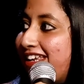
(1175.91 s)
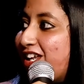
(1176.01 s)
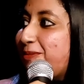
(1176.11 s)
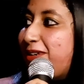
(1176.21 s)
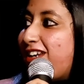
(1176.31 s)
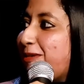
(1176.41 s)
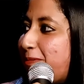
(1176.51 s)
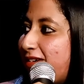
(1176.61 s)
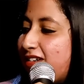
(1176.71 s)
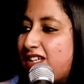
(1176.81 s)
Ellarume
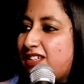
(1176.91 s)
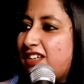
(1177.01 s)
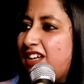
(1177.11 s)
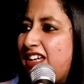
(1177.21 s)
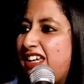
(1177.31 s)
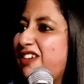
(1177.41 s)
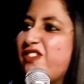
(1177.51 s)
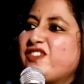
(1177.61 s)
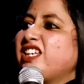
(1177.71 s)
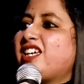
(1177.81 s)
nenappanga
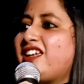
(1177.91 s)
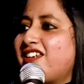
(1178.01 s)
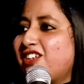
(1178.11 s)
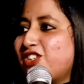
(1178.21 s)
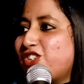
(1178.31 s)
ivungalukku enna,